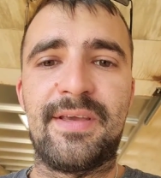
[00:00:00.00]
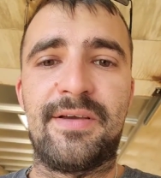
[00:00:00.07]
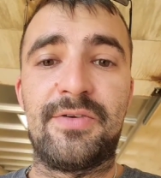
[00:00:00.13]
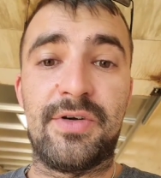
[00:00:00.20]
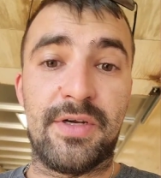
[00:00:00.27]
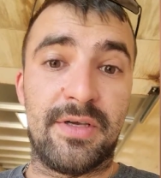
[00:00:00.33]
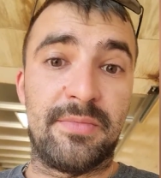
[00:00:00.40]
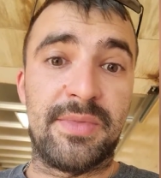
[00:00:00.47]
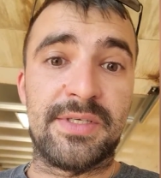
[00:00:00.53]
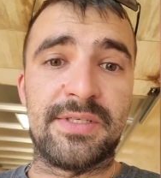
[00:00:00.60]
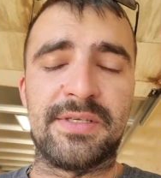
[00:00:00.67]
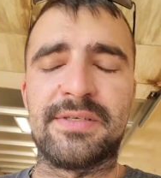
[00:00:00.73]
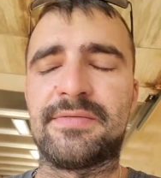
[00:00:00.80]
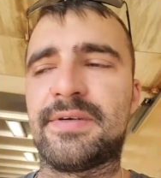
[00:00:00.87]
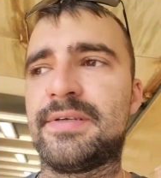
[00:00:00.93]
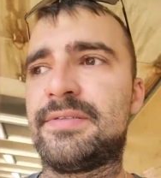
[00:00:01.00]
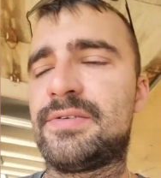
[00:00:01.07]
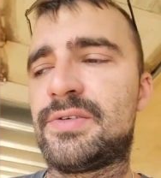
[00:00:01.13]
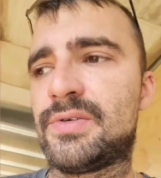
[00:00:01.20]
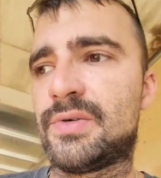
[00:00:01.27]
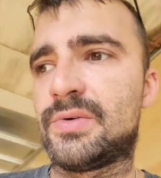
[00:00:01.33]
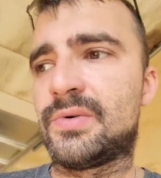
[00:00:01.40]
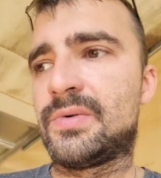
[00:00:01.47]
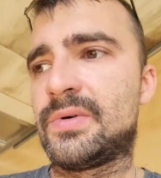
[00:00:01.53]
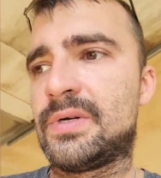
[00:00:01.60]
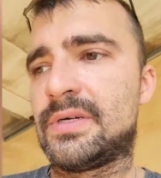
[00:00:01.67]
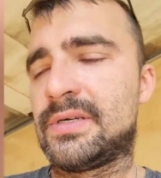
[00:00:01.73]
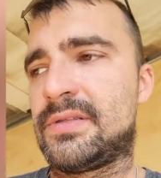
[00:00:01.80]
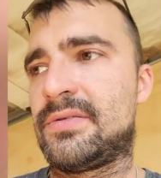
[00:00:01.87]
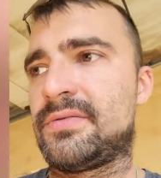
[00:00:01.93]
trucking business, right? So
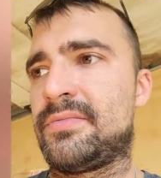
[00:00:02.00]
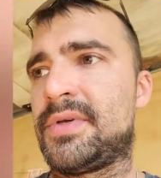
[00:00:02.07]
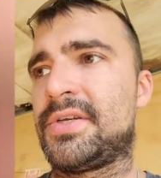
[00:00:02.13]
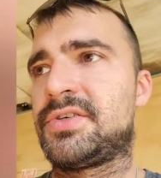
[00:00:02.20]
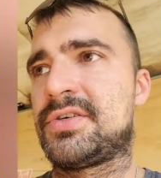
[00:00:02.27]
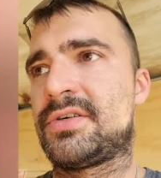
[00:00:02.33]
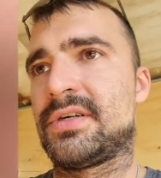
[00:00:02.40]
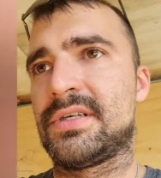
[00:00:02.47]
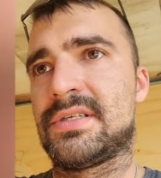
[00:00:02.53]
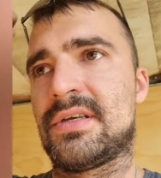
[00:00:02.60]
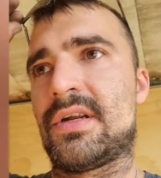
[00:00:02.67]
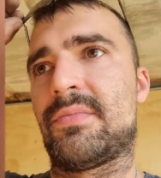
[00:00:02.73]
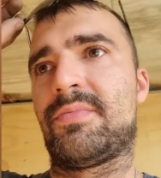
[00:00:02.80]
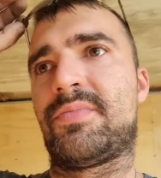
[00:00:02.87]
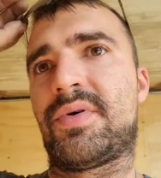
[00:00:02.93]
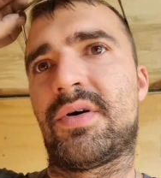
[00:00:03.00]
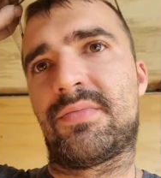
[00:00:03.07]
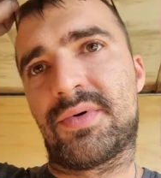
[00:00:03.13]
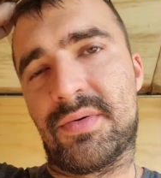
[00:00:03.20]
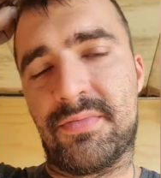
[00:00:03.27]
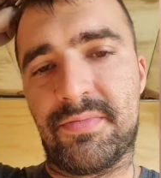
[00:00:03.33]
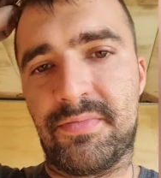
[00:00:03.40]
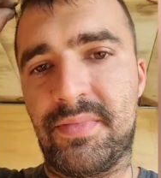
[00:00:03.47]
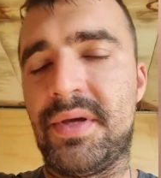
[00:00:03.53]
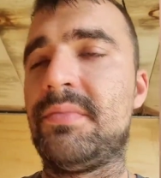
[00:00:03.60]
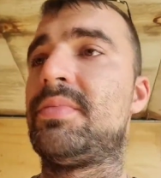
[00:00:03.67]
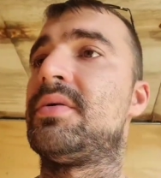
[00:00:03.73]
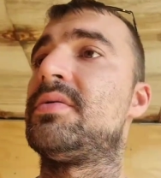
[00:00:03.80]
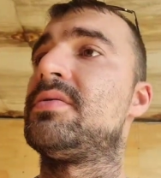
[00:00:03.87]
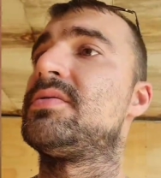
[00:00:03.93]
I had to make sure I set up proper
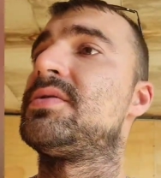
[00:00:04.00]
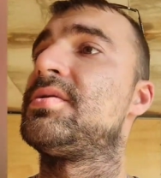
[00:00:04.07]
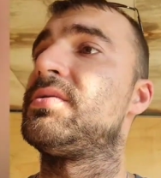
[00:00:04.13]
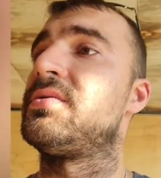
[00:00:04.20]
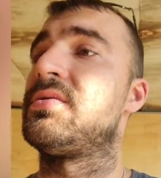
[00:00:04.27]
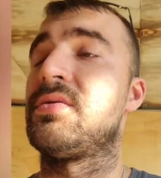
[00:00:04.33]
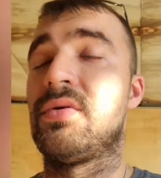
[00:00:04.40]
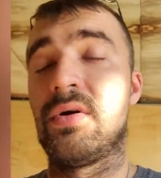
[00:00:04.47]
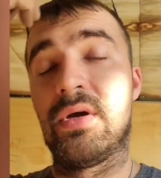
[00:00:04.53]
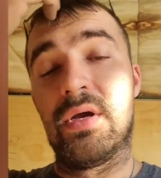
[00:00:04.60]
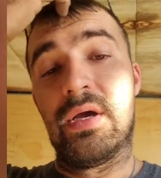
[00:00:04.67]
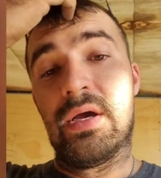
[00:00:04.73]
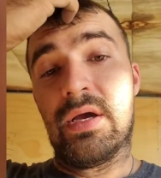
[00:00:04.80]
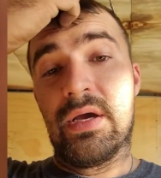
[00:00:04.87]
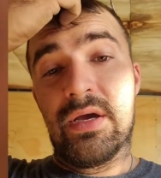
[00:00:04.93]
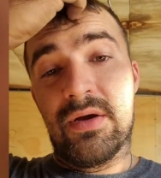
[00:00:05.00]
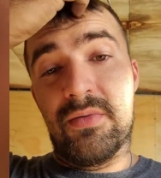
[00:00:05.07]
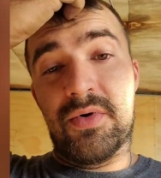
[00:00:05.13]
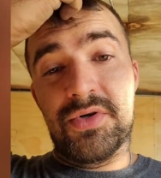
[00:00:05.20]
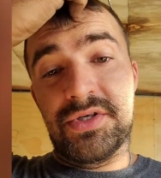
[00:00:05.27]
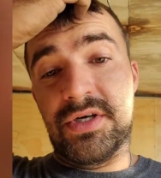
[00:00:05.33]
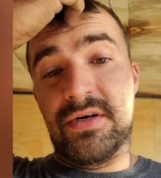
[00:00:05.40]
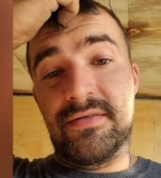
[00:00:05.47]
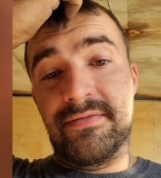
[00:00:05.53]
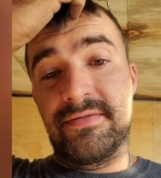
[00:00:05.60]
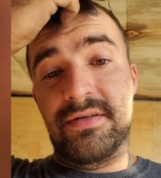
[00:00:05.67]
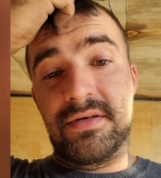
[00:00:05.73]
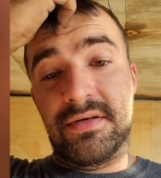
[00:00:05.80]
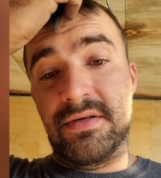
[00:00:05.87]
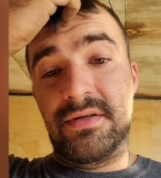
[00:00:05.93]
people to watch
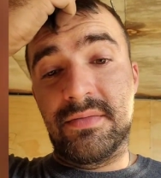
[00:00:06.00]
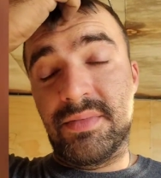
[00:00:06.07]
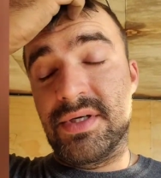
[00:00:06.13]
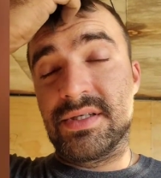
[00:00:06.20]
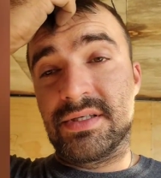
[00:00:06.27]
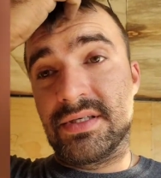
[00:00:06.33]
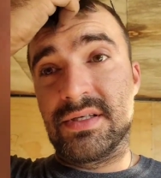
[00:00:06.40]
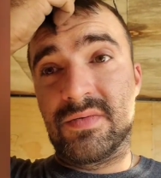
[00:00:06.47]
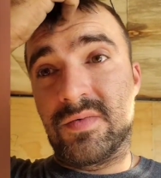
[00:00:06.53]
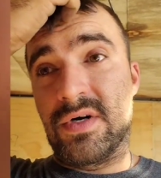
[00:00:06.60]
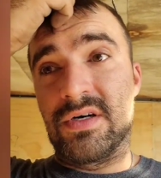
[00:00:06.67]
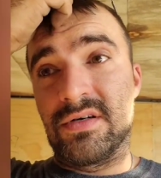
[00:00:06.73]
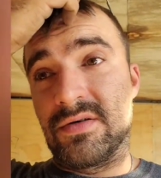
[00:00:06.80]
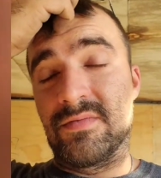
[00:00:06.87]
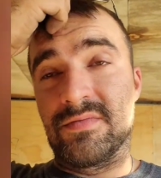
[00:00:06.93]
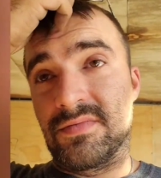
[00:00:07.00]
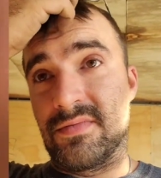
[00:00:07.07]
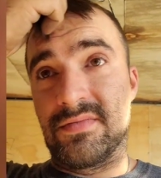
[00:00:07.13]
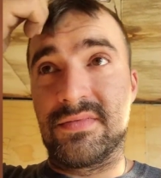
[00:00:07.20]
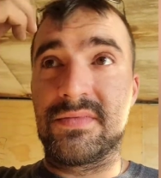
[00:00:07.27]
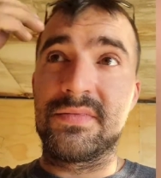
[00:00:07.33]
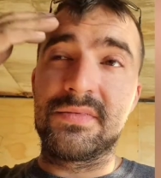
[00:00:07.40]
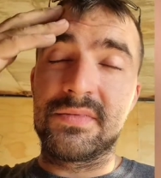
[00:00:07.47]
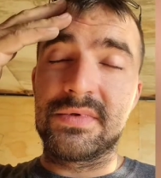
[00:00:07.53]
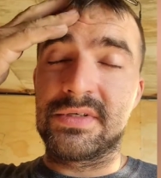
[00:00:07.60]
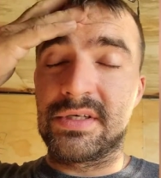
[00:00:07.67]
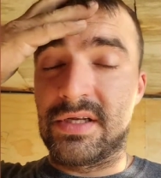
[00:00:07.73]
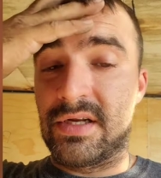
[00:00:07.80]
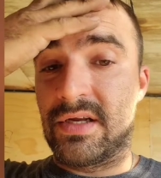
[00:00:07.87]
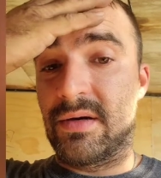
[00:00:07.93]
after the business while I'm
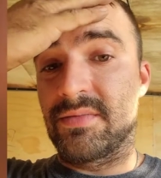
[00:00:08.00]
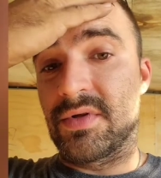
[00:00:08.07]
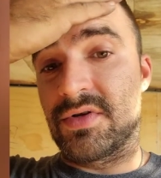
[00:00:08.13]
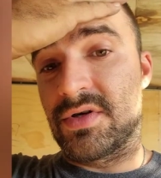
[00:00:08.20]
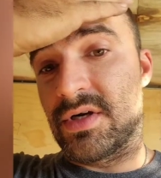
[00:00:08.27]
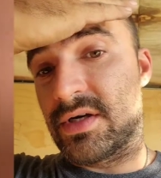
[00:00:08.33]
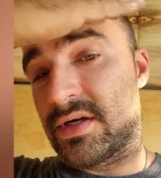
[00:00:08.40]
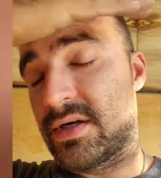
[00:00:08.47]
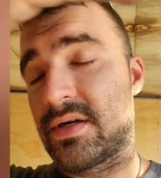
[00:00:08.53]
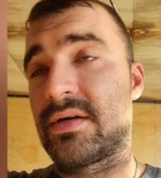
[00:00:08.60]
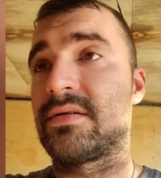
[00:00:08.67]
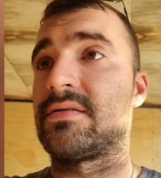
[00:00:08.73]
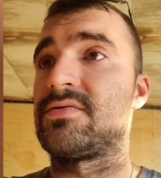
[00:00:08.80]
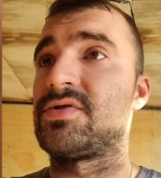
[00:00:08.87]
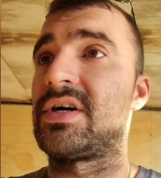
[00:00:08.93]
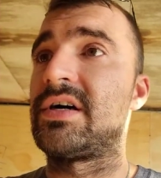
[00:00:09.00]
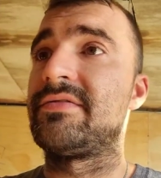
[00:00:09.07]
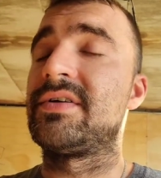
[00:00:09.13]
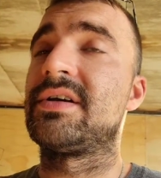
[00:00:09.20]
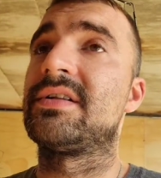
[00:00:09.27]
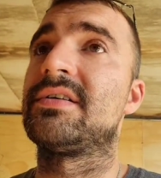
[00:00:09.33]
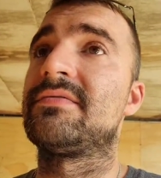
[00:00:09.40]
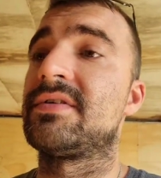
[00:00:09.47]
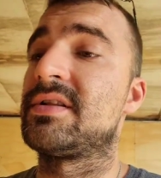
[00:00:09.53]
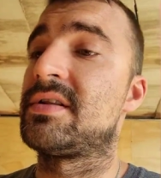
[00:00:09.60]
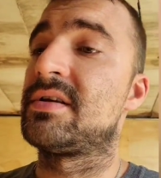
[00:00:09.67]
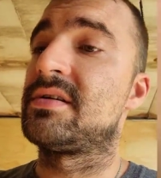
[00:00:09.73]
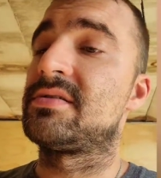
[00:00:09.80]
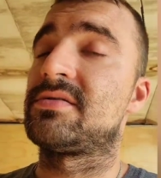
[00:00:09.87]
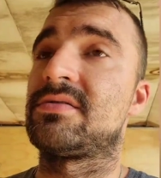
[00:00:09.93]
setting up the trucking and driving and
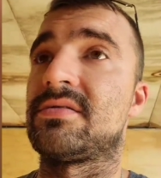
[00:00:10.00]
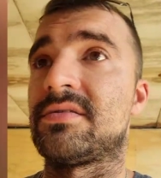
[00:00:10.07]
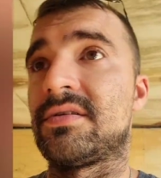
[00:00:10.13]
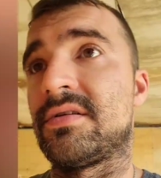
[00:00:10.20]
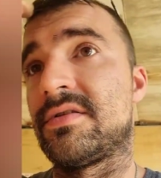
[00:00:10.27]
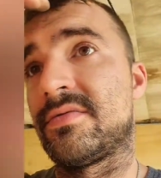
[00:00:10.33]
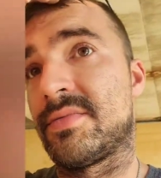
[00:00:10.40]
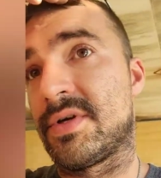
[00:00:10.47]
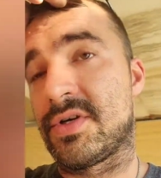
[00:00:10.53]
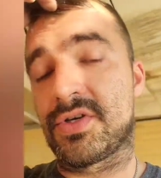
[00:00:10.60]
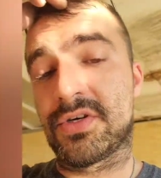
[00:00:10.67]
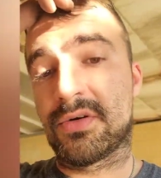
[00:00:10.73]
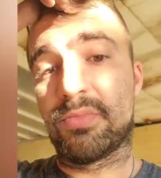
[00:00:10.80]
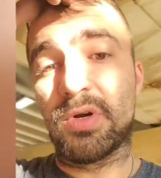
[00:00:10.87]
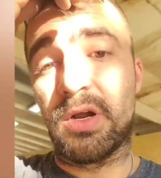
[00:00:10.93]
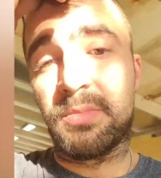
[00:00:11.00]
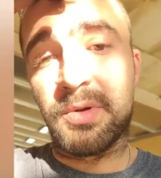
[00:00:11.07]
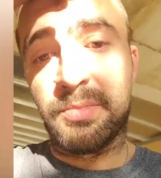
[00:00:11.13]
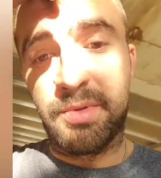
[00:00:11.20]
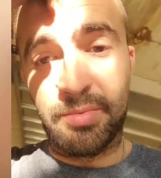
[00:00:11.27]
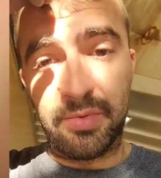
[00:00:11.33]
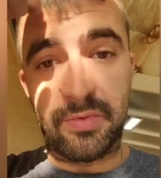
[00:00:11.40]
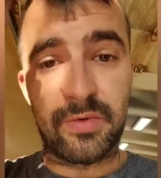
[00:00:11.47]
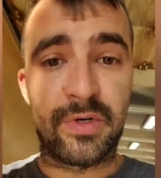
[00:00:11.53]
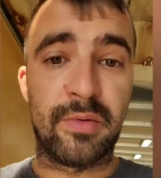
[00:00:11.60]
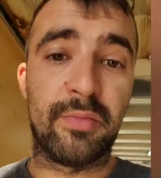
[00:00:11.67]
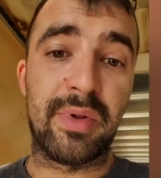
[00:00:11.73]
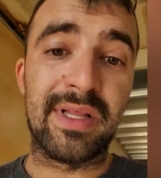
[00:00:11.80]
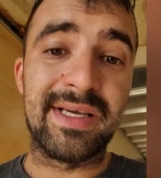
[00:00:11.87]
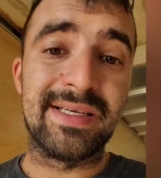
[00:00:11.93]
everything. So I needed to make sure proper people were in
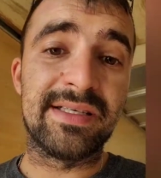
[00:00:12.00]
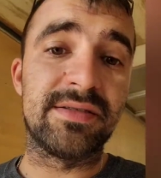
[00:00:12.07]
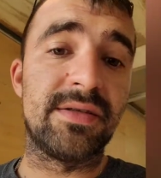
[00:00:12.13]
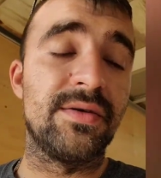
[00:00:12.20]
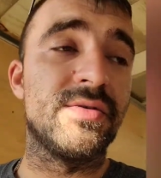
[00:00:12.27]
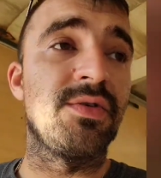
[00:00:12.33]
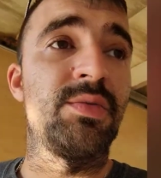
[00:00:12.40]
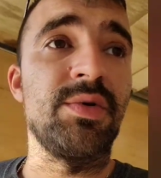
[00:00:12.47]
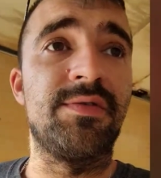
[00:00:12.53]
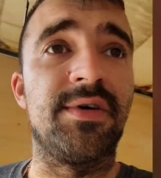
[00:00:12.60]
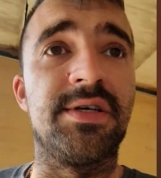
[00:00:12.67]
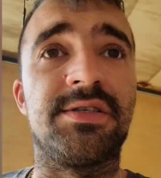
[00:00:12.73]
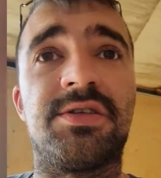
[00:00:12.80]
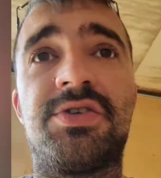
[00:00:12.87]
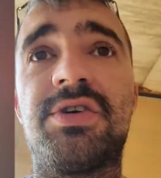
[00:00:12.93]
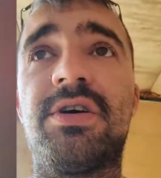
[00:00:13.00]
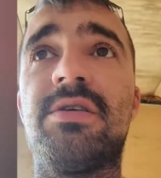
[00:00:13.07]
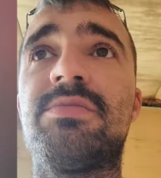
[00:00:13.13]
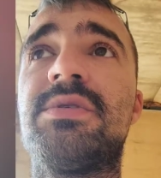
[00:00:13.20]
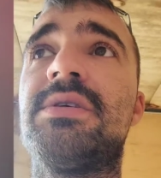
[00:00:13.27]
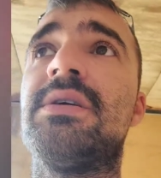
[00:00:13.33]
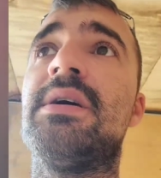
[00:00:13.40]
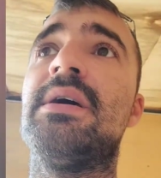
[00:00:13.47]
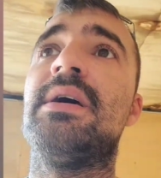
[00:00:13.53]
place to supervise the jobs.